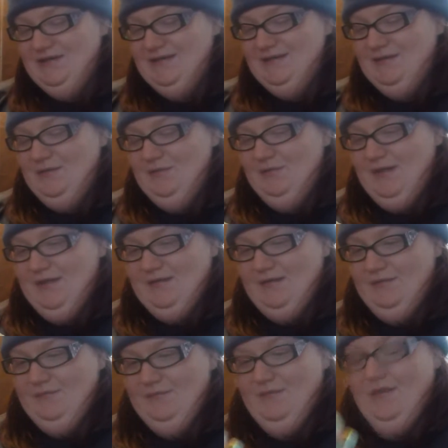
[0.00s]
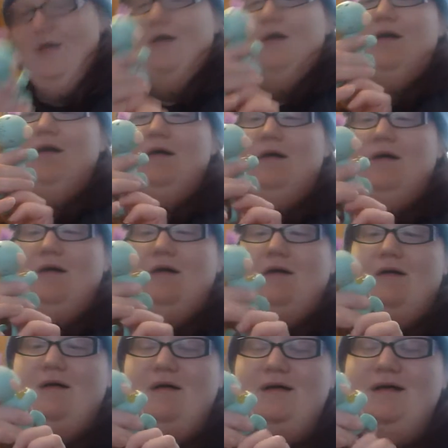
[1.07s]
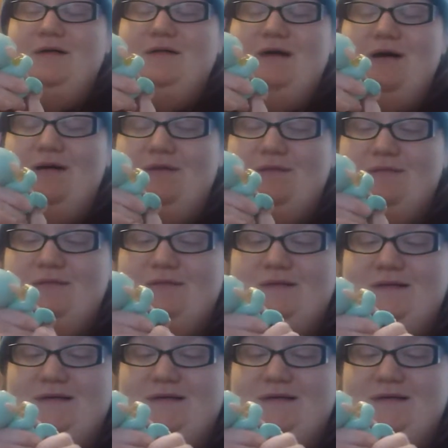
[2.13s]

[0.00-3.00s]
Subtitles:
she does a whole lot, though. You don't.